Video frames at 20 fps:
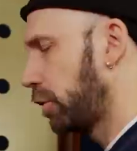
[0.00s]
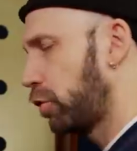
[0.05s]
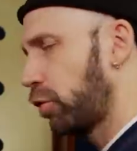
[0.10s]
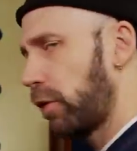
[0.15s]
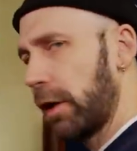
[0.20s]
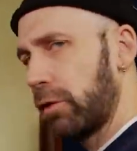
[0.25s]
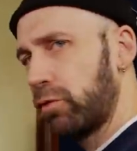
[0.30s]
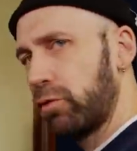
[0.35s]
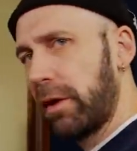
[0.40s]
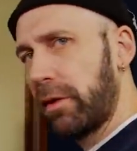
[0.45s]
to
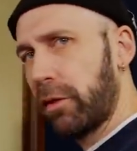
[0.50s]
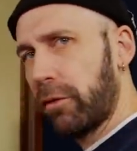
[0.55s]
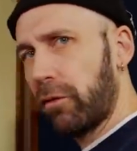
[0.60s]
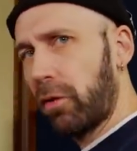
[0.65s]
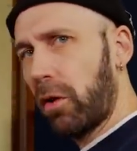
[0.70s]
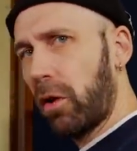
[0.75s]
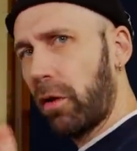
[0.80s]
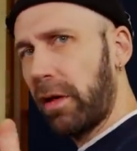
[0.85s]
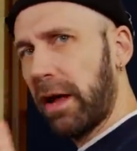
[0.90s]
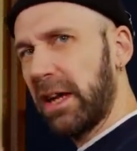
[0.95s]
get rid of
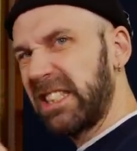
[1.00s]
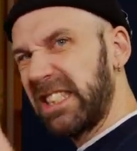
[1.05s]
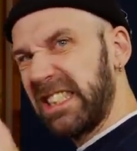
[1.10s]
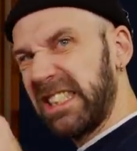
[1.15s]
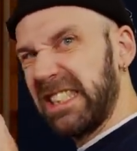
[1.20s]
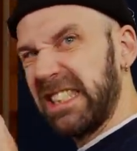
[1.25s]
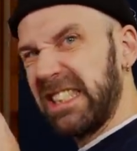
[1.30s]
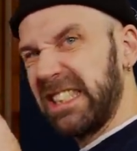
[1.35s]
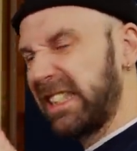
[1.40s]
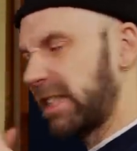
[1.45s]
all that
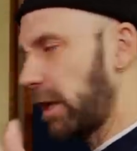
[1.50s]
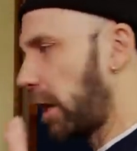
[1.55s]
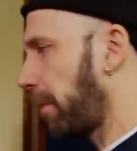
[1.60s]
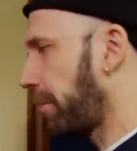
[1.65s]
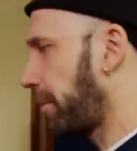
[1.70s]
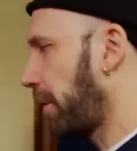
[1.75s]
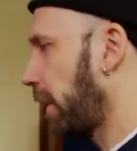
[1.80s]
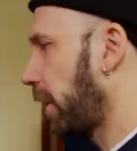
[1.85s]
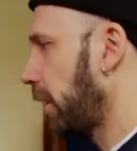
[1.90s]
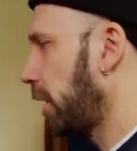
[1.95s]

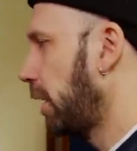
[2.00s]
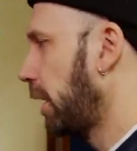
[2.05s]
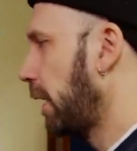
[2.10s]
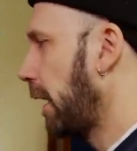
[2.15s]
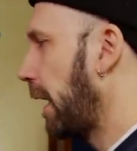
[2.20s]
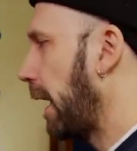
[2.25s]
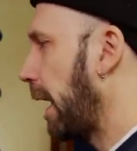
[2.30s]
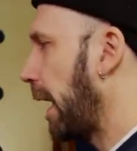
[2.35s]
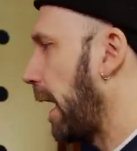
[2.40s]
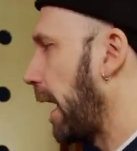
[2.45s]
up there.
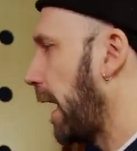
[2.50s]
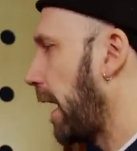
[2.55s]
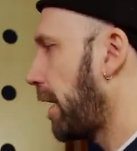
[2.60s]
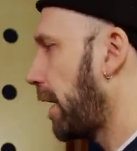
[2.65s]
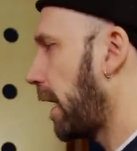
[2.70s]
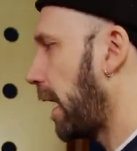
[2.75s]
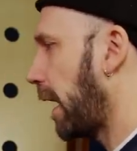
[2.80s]
And